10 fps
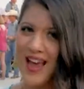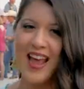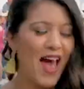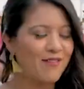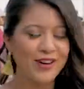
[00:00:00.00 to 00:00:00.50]

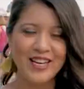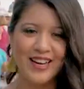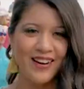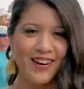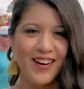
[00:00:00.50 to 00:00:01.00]
May every
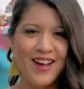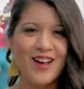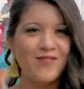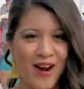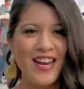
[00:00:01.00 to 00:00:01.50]
year
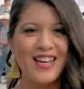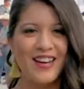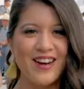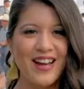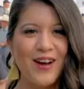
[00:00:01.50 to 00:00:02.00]
right
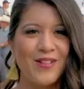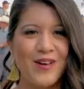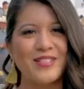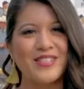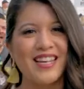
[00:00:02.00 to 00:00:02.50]
here in
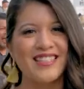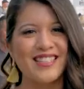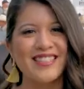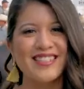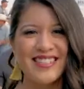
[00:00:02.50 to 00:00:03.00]
Helotes,
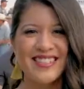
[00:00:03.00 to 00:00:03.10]
Texas.